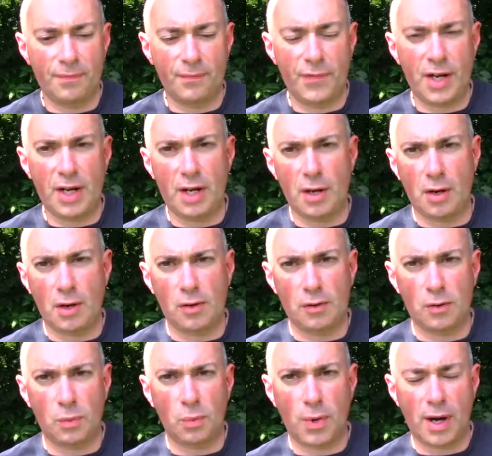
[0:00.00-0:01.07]

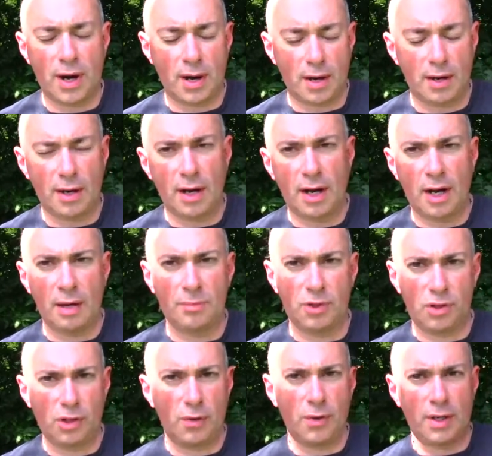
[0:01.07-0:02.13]
videos where I'm
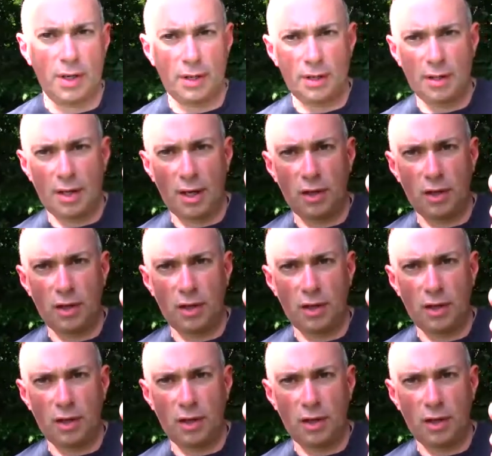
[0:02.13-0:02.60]
showing